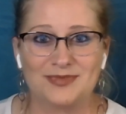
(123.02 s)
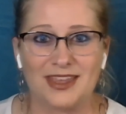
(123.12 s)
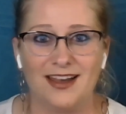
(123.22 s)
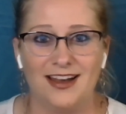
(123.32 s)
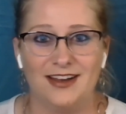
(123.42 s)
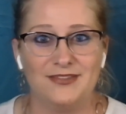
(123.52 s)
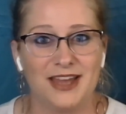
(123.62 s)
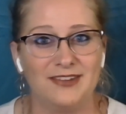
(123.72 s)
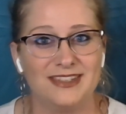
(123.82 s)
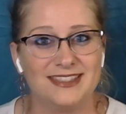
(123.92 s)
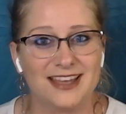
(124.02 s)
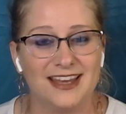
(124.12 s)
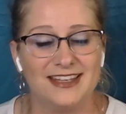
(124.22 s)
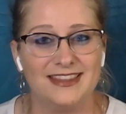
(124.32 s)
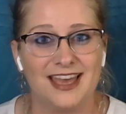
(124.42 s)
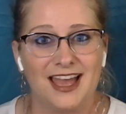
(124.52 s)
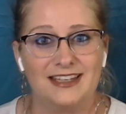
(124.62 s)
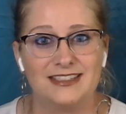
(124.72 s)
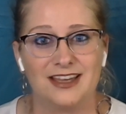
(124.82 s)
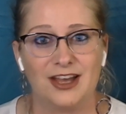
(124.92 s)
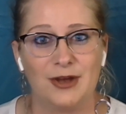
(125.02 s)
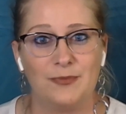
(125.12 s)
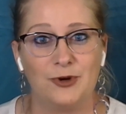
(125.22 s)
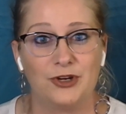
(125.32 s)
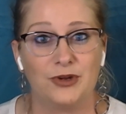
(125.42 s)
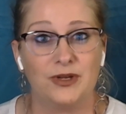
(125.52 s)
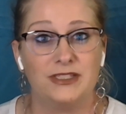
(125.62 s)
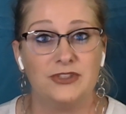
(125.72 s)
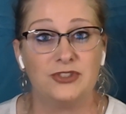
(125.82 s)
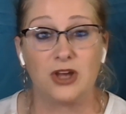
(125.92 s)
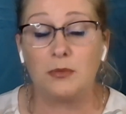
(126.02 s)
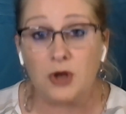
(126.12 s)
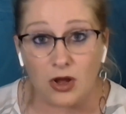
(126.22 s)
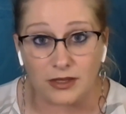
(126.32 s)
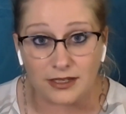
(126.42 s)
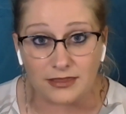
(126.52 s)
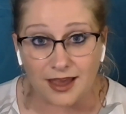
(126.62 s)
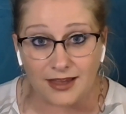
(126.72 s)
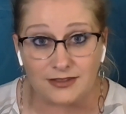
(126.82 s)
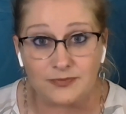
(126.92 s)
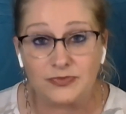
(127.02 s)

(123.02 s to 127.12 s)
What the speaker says: have decided that we're going to stop calling it that,